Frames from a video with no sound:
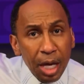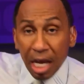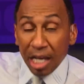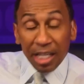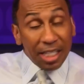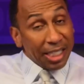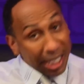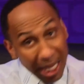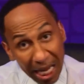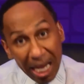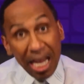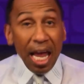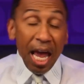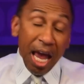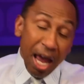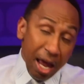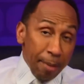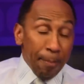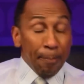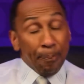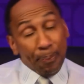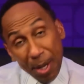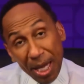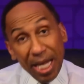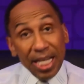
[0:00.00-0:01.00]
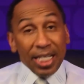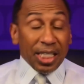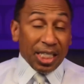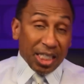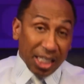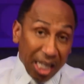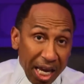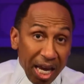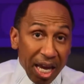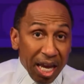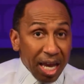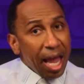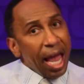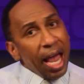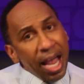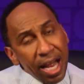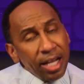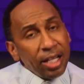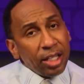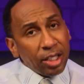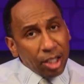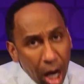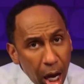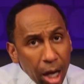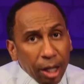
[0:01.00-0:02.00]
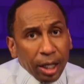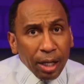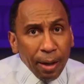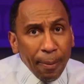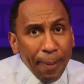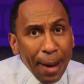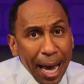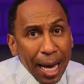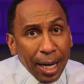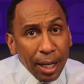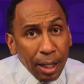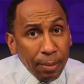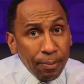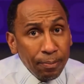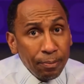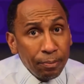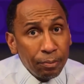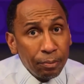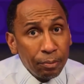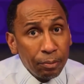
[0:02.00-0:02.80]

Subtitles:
CNBC ain't talking about him.